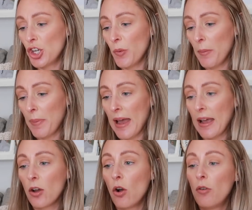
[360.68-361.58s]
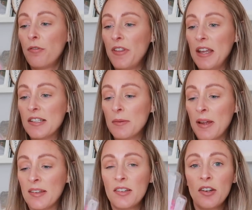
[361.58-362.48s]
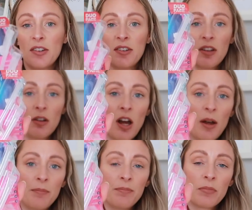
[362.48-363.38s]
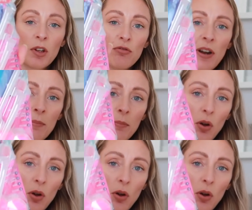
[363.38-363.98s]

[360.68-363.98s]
duo pack of the Domestus um, rim